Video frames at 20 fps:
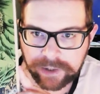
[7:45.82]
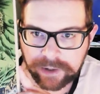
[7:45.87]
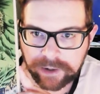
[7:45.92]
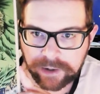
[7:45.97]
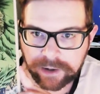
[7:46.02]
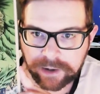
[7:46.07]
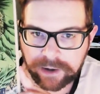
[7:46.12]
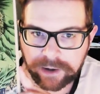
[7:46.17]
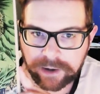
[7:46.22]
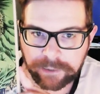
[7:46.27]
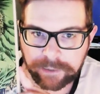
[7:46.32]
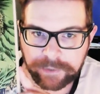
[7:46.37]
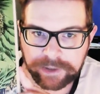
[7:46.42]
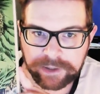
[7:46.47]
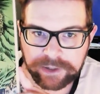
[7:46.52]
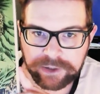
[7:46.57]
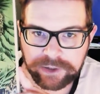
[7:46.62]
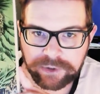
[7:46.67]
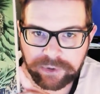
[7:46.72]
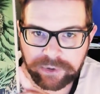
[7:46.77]
And
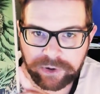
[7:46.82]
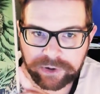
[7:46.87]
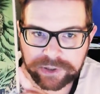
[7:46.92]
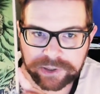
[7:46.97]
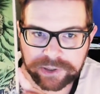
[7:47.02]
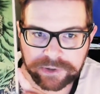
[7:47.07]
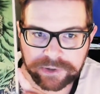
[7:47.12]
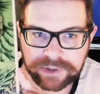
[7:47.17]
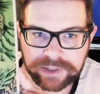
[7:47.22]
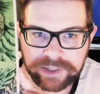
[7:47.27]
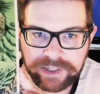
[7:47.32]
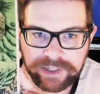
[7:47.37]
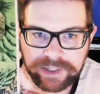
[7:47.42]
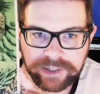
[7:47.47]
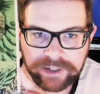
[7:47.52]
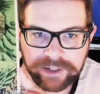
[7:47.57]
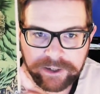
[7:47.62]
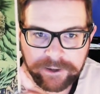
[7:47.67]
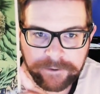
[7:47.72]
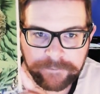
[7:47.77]
then you also
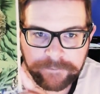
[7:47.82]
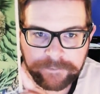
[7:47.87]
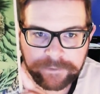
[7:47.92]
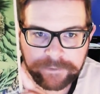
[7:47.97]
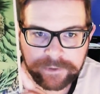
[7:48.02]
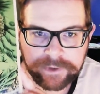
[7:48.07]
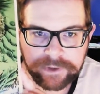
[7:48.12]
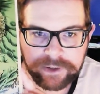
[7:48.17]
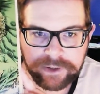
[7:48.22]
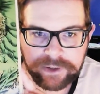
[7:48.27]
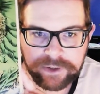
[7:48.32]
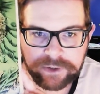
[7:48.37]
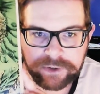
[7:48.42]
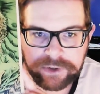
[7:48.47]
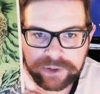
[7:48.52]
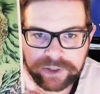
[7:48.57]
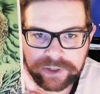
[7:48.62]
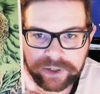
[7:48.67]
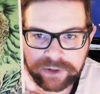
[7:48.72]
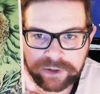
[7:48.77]
see, you know,
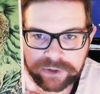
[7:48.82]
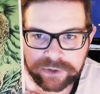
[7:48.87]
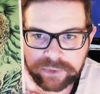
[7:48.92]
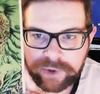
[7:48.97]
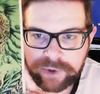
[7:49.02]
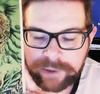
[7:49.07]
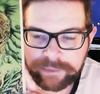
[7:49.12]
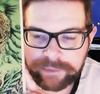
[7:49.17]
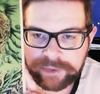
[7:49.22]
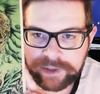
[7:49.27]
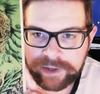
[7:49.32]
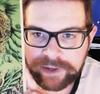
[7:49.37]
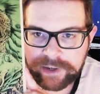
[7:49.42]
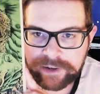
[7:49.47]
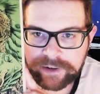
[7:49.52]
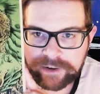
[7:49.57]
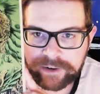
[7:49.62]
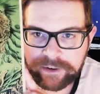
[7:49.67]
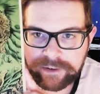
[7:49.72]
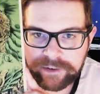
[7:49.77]
you see our Swamp Thing
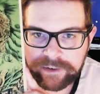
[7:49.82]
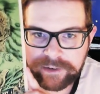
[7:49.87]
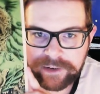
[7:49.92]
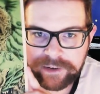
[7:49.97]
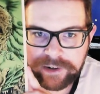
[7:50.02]
here.